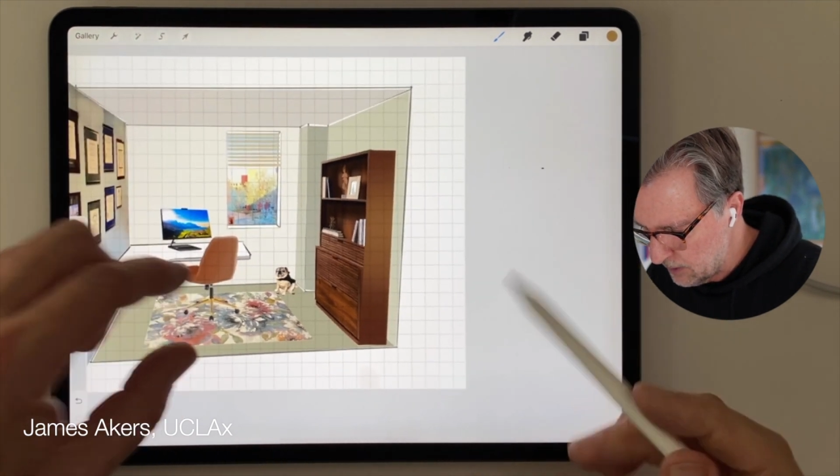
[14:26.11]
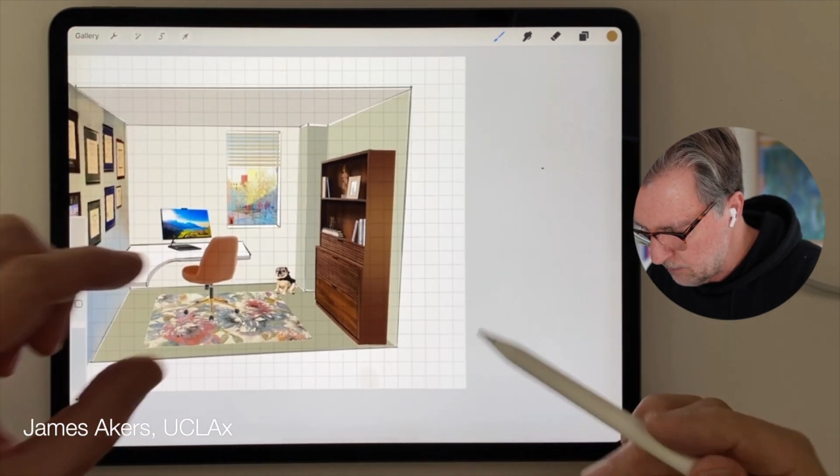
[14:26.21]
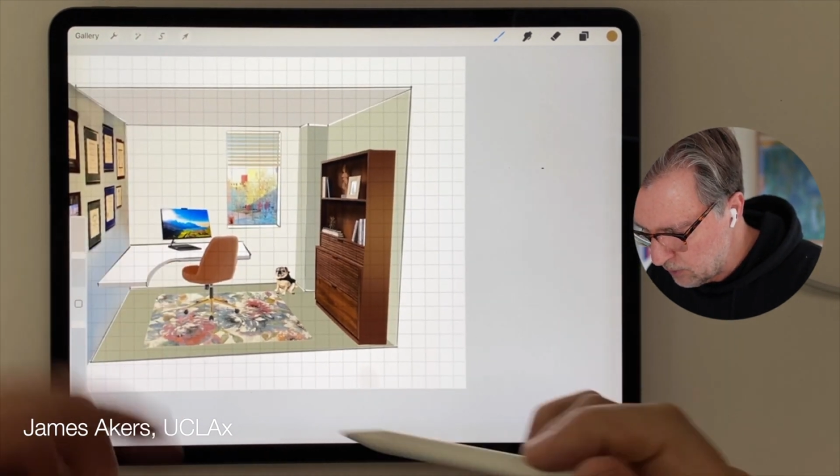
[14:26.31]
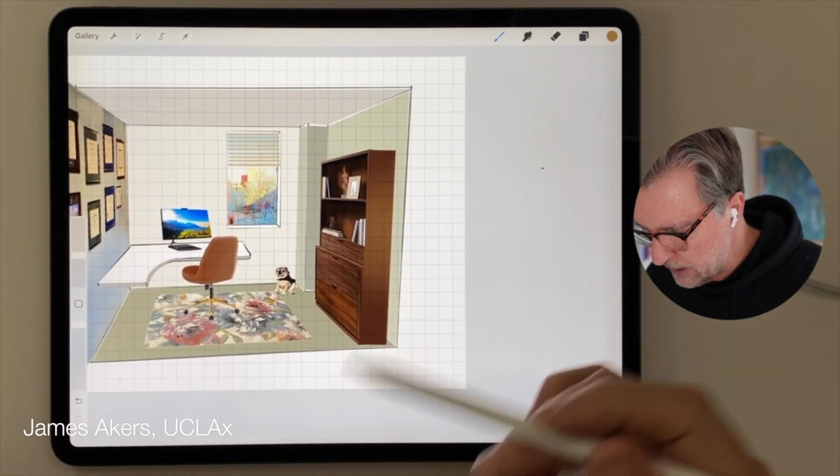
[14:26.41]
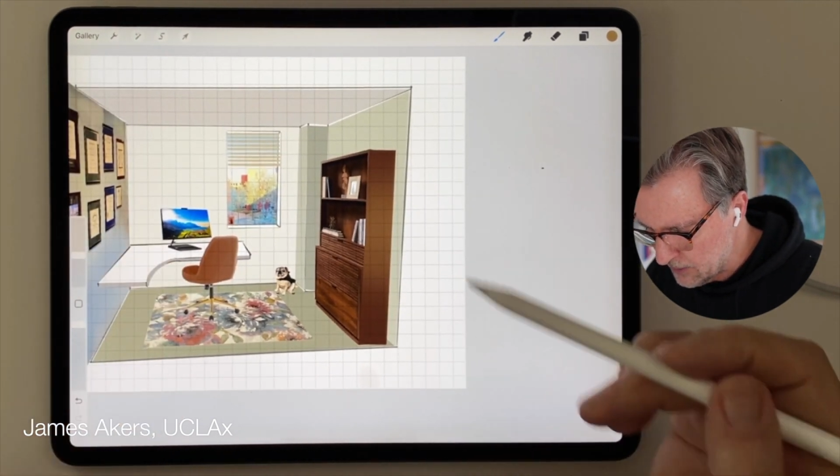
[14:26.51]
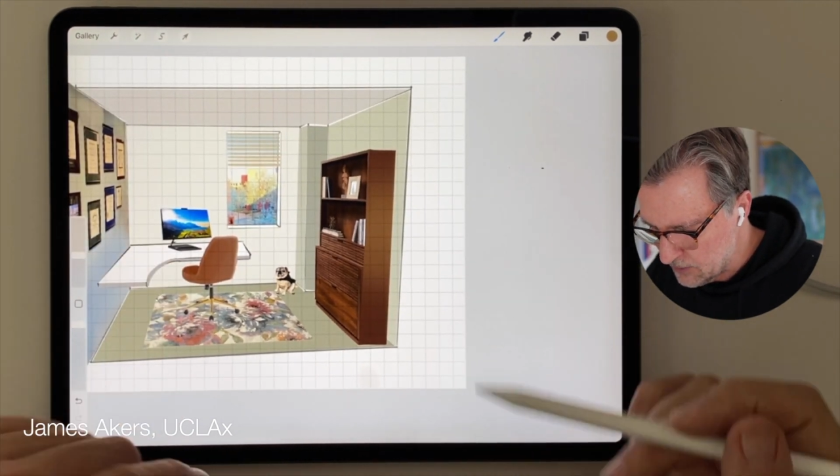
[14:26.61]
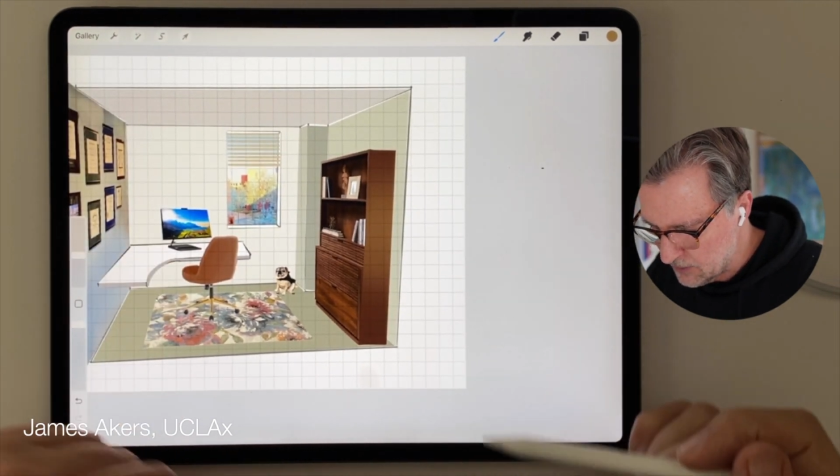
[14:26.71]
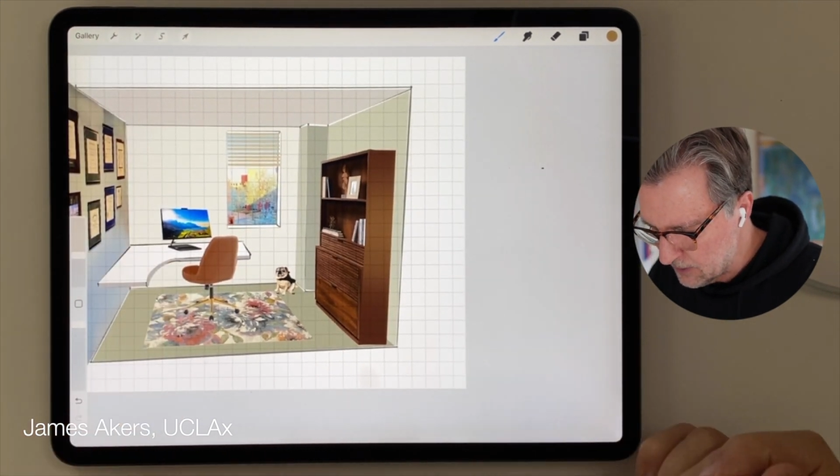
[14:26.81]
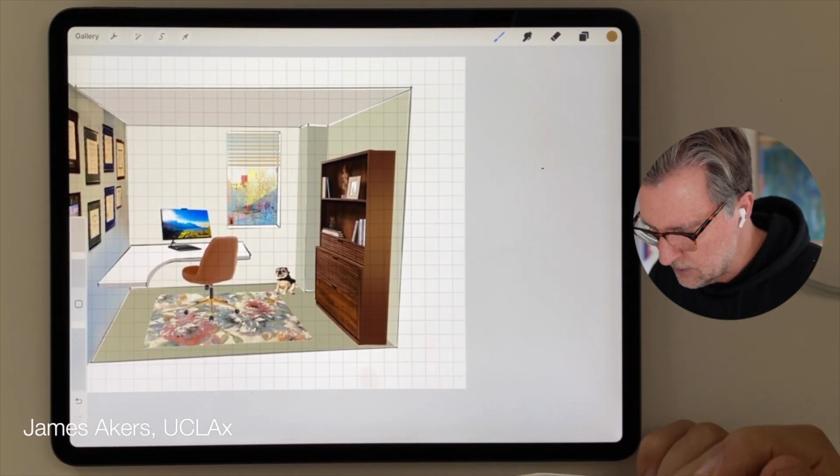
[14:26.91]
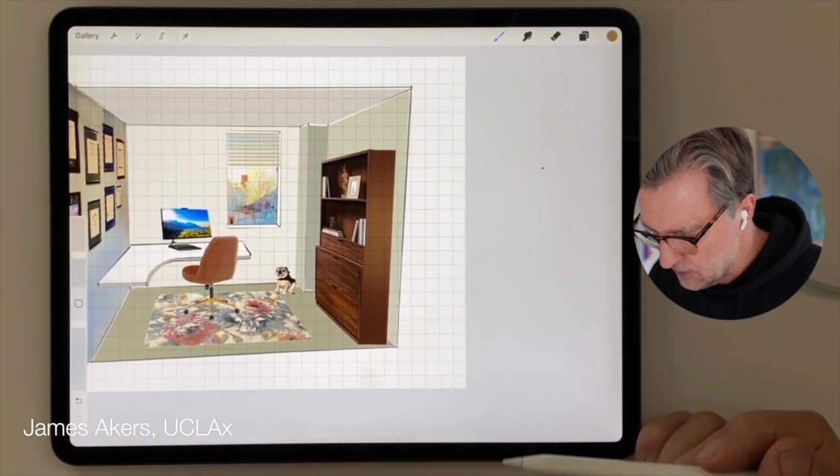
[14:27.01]
brightest
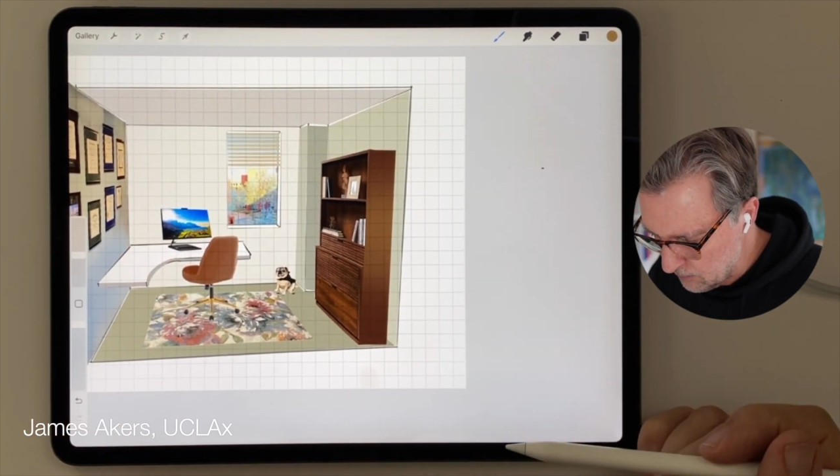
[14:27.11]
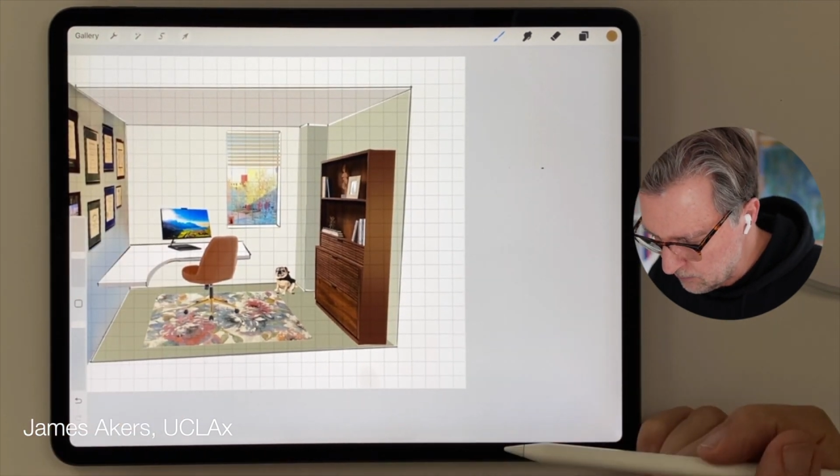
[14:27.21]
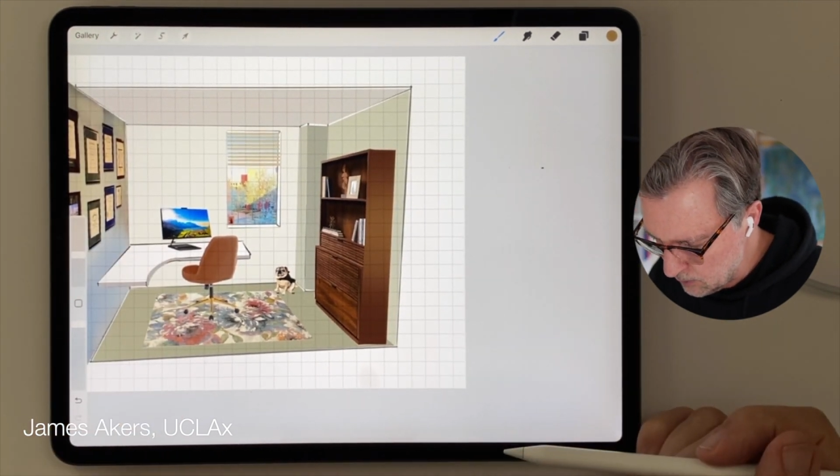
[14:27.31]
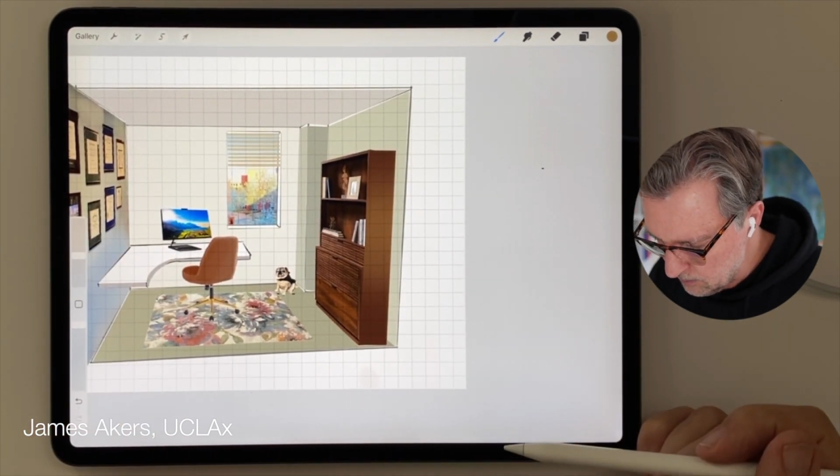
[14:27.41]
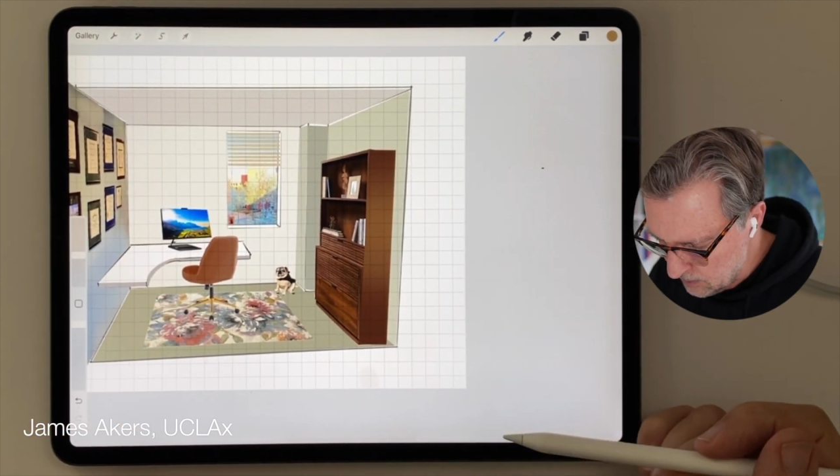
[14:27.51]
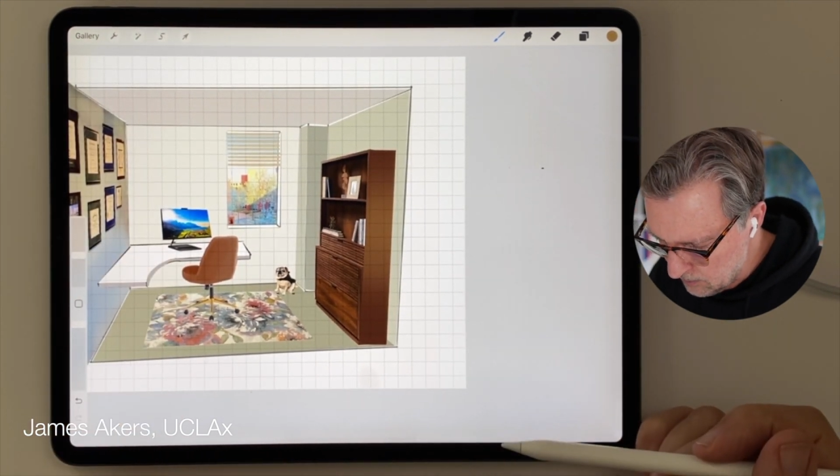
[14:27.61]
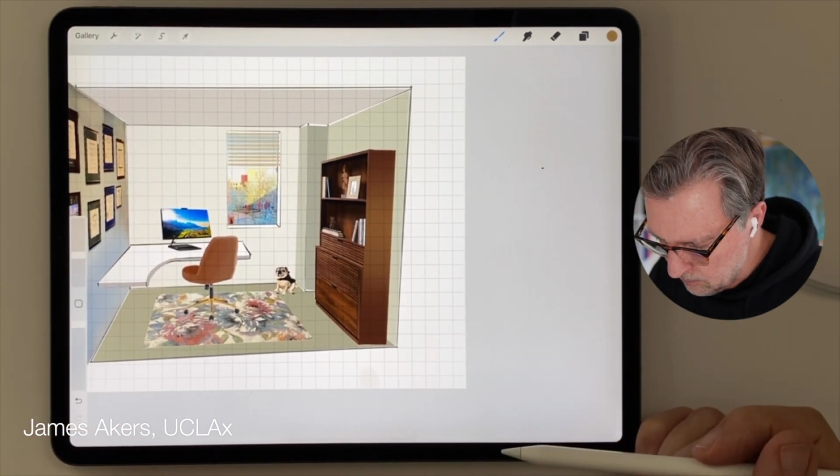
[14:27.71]
things in a room